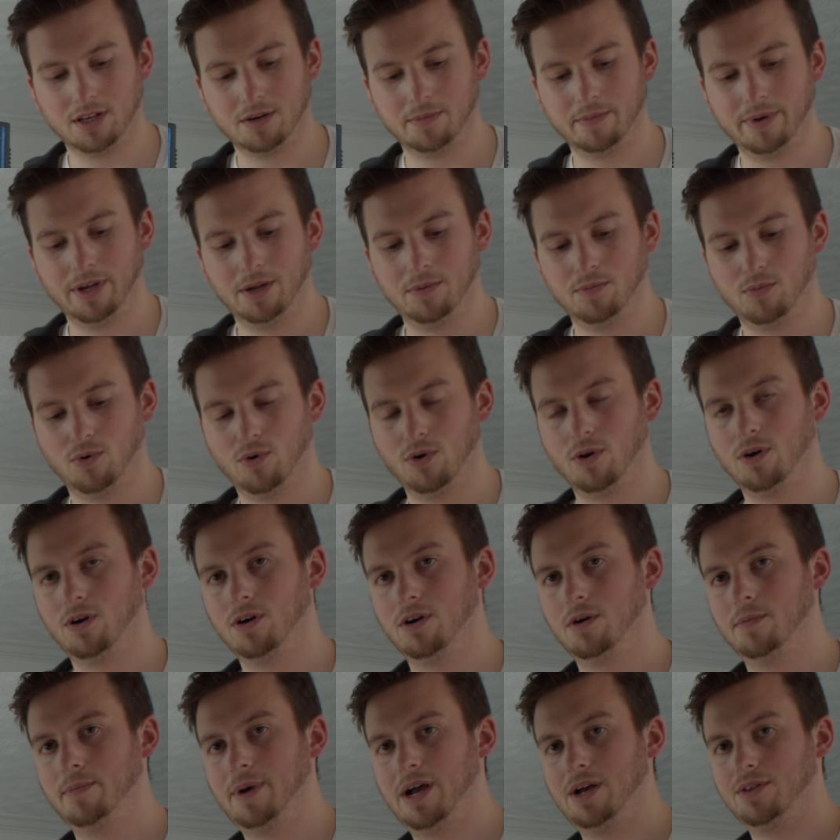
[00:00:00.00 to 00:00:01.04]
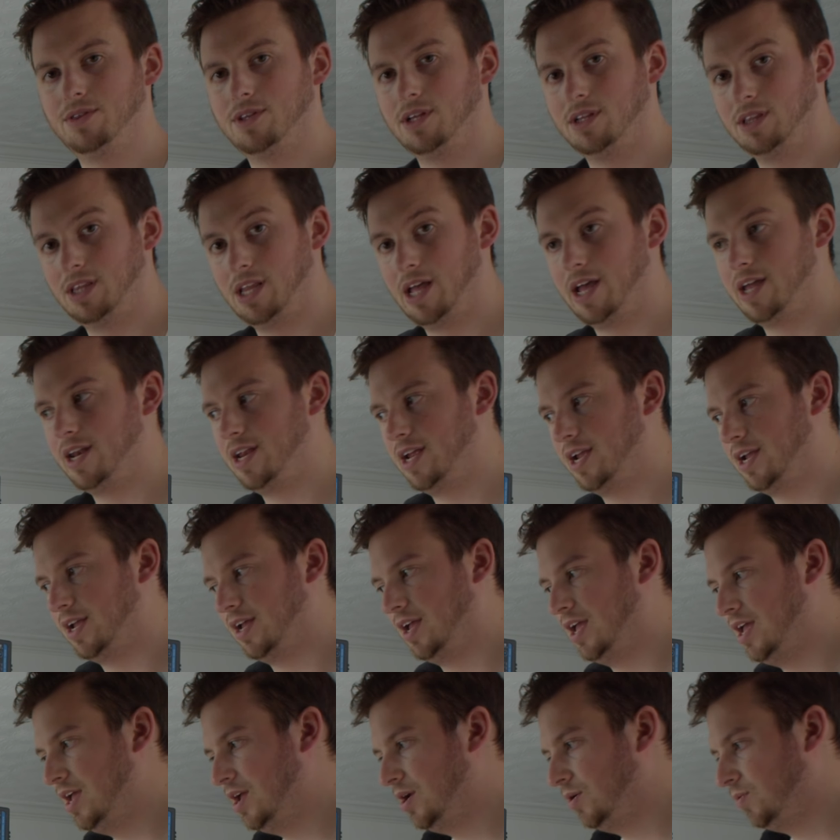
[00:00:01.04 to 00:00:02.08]
going to be more about the
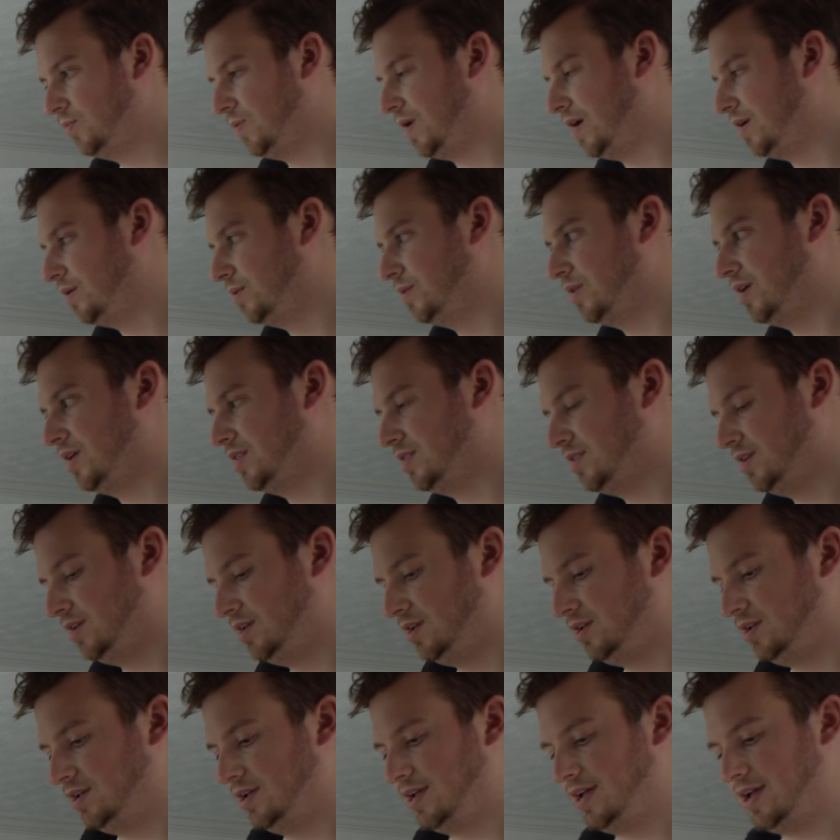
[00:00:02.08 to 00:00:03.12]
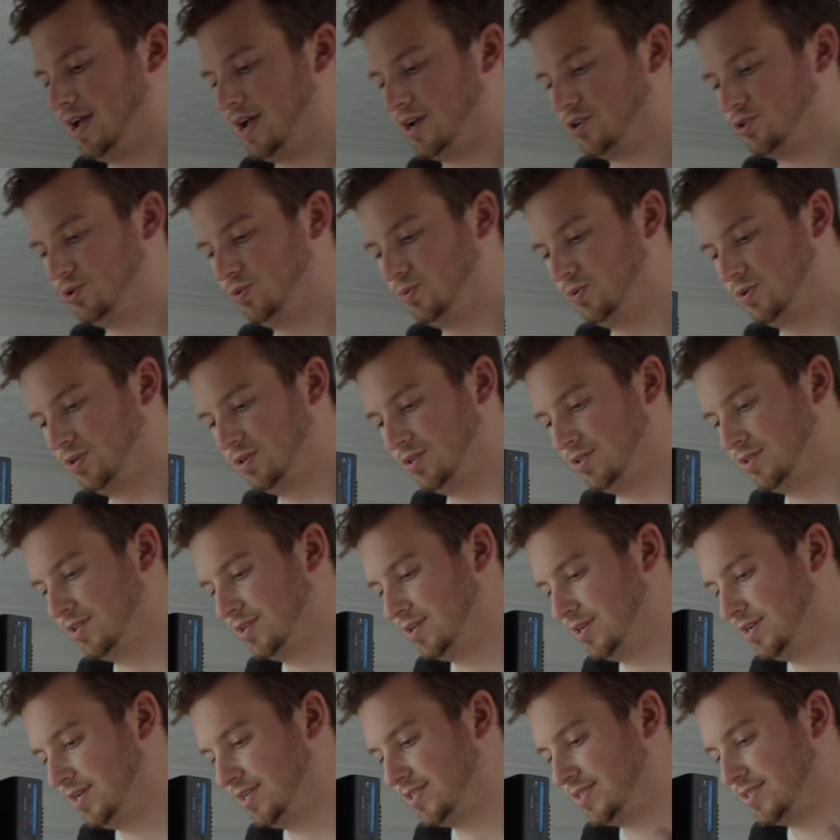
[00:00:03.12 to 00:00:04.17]
lighting rather than the actual
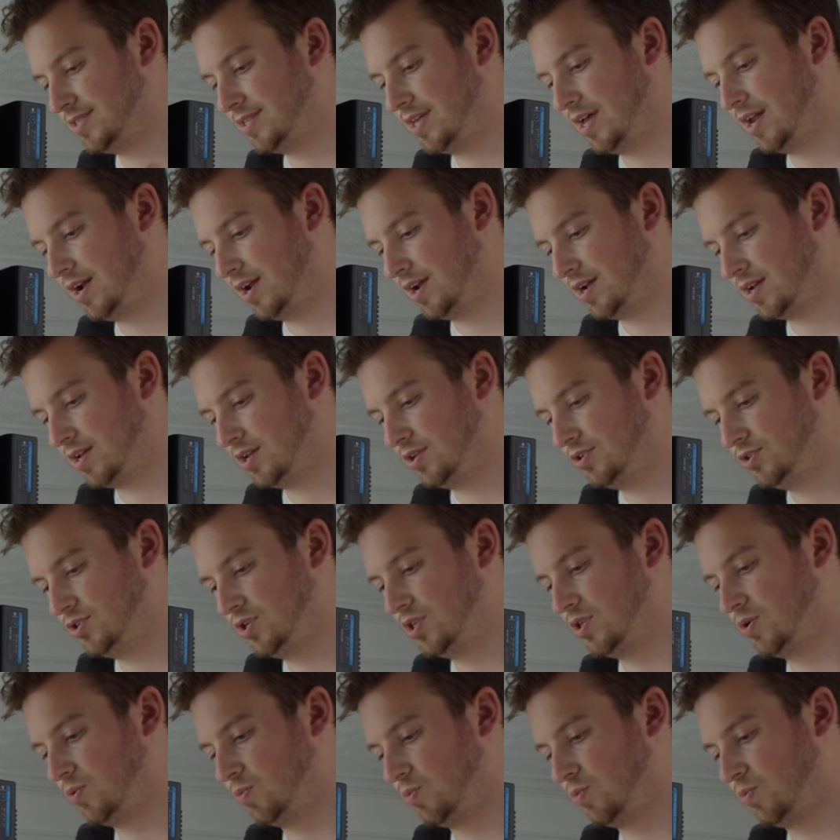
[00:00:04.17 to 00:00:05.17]
aesthetic to the